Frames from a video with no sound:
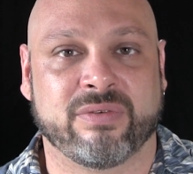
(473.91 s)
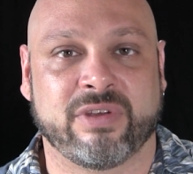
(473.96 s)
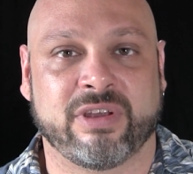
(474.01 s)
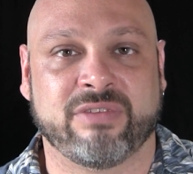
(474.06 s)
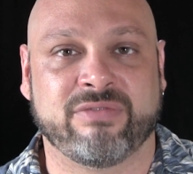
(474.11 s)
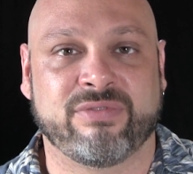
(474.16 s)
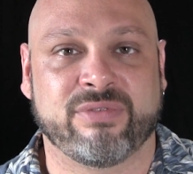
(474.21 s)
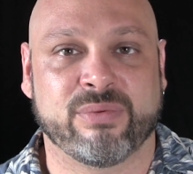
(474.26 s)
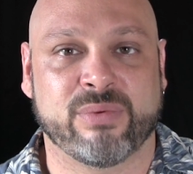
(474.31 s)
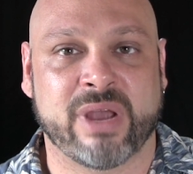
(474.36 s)

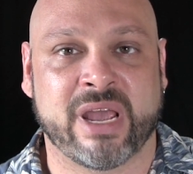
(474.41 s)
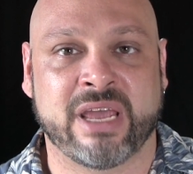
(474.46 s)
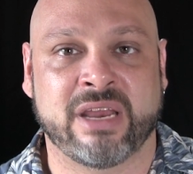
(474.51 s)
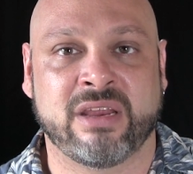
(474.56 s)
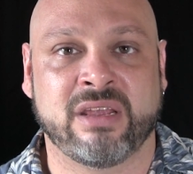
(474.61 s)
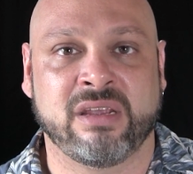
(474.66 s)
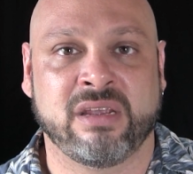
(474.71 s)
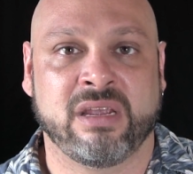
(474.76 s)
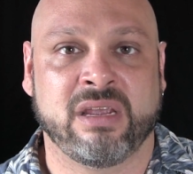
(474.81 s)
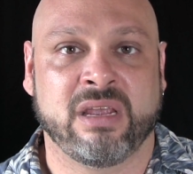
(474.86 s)

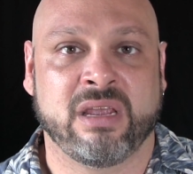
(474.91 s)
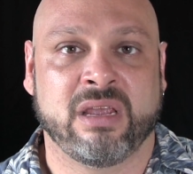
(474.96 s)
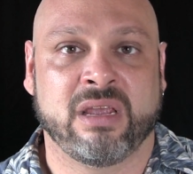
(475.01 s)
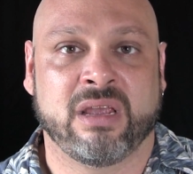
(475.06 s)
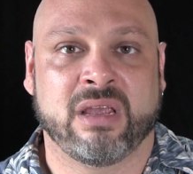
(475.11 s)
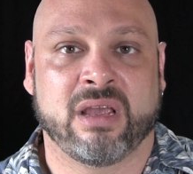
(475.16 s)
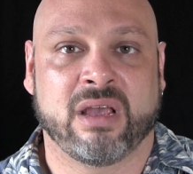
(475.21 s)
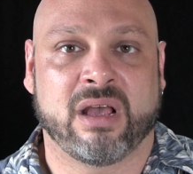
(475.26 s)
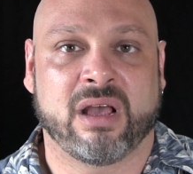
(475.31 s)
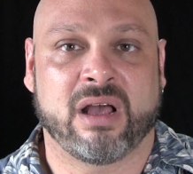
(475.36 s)
infrared,
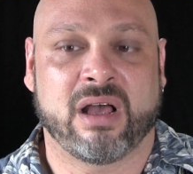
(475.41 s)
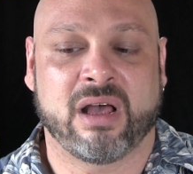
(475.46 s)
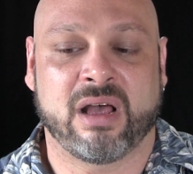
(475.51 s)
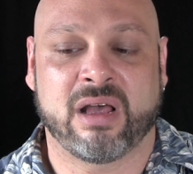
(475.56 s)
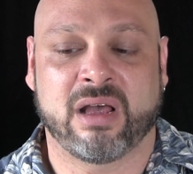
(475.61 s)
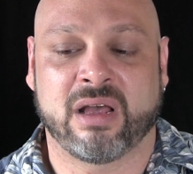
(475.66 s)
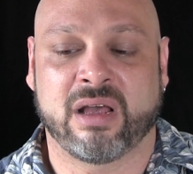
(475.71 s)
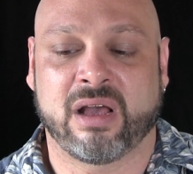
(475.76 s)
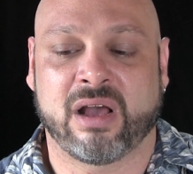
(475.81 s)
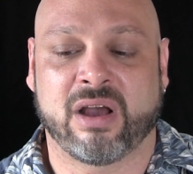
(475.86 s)

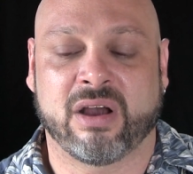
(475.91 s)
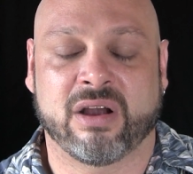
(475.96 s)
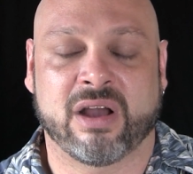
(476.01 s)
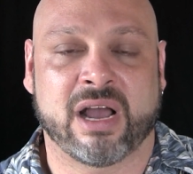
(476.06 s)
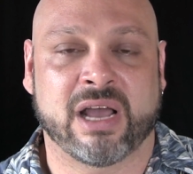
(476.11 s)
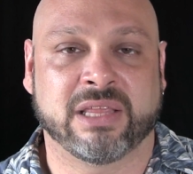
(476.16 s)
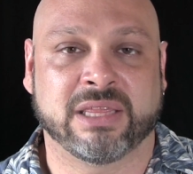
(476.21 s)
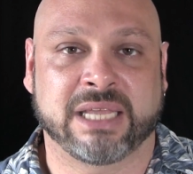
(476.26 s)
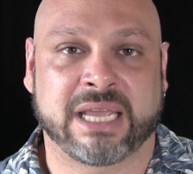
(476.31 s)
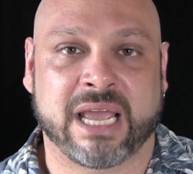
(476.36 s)
are
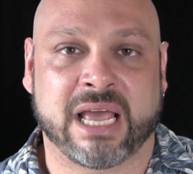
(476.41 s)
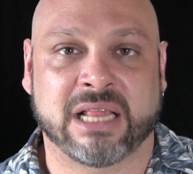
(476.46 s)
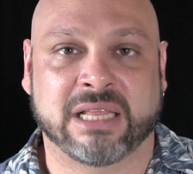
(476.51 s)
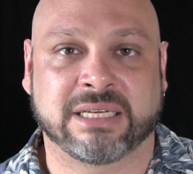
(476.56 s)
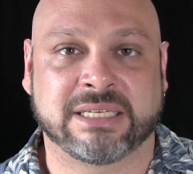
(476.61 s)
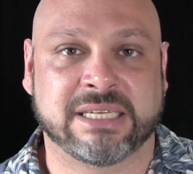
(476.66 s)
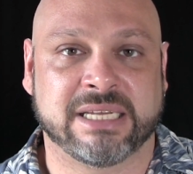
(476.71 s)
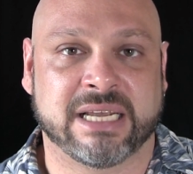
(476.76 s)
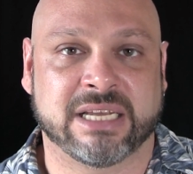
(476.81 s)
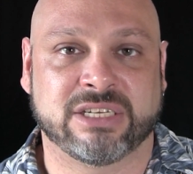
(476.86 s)
on the
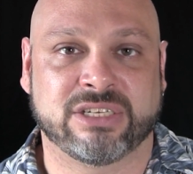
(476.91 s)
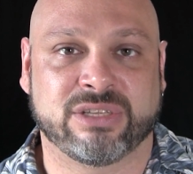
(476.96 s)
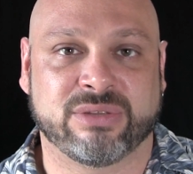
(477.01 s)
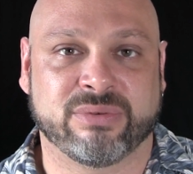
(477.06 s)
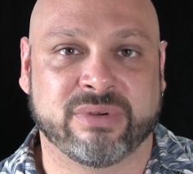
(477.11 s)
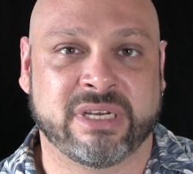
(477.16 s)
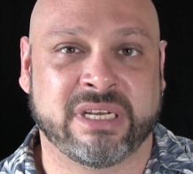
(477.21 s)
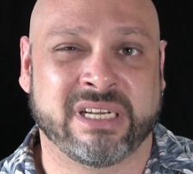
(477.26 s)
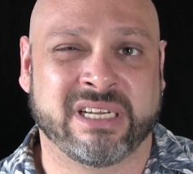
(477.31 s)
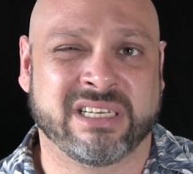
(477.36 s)
Galaxy
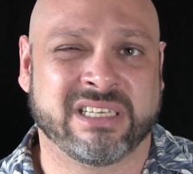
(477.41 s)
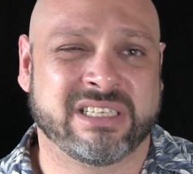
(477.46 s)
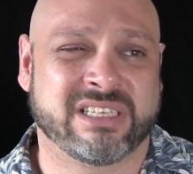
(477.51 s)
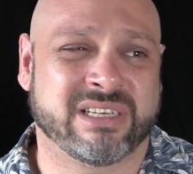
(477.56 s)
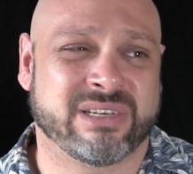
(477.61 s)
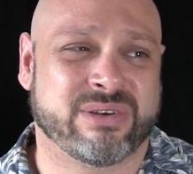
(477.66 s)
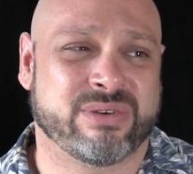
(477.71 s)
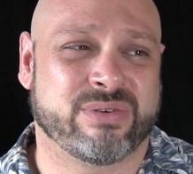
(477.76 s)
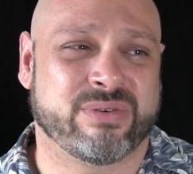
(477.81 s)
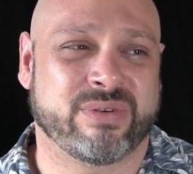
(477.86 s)
S3,
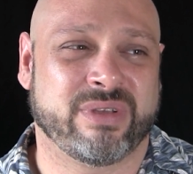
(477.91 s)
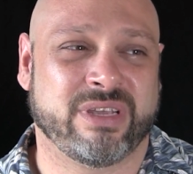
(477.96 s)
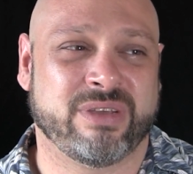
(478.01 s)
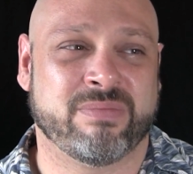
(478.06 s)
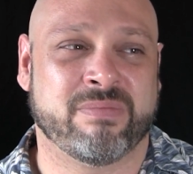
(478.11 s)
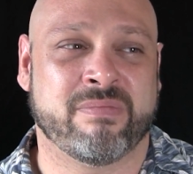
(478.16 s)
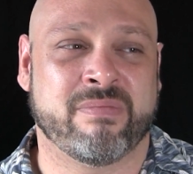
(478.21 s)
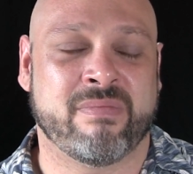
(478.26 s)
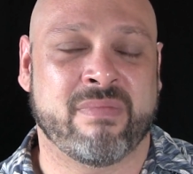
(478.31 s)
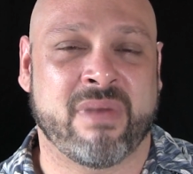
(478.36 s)
so
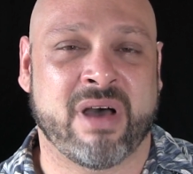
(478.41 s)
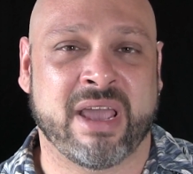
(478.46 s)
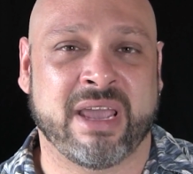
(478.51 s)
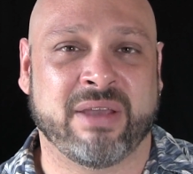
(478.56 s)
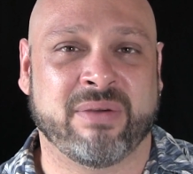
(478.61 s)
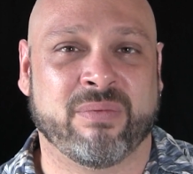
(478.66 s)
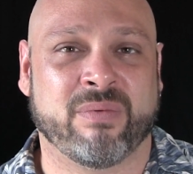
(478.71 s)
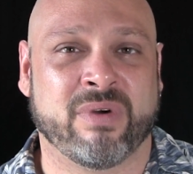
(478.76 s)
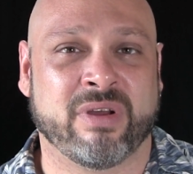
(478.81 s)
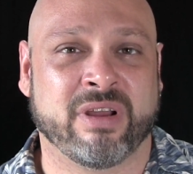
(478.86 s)
you
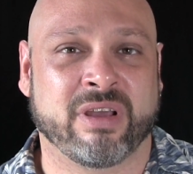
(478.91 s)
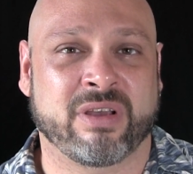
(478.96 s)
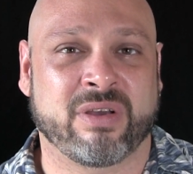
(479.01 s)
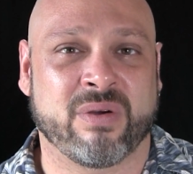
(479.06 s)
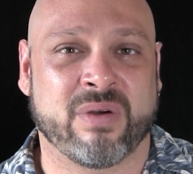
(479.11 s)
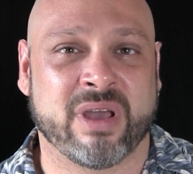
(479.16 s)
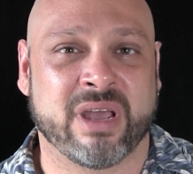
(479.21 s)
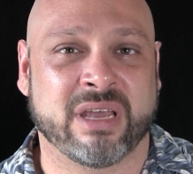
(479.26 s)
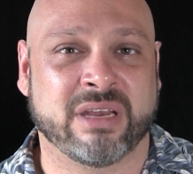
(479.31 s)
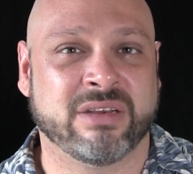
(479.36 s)
might want to
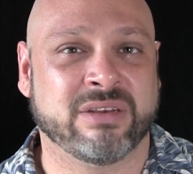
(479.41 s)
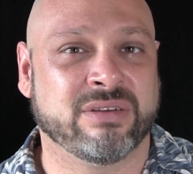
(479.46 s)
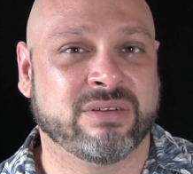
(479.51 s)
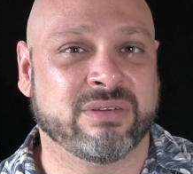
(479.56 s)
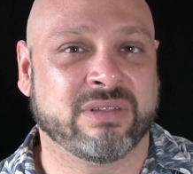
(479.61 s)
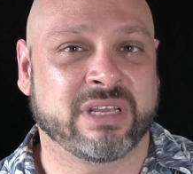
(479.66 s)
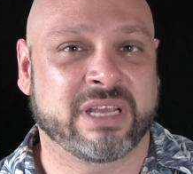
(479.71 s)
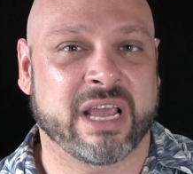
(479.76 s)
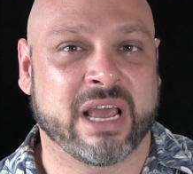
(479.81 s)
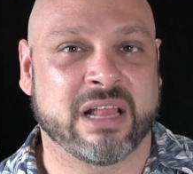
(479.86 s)
go ahead and
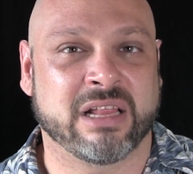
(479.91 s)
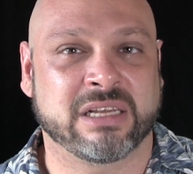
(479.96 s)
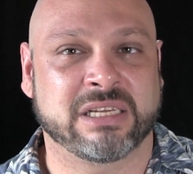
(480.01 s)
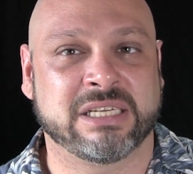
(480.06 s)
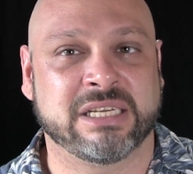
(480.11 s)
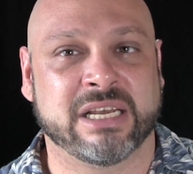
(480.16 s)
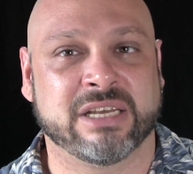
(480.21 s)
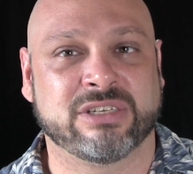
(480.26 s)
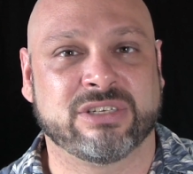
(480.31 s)
do the Galaxy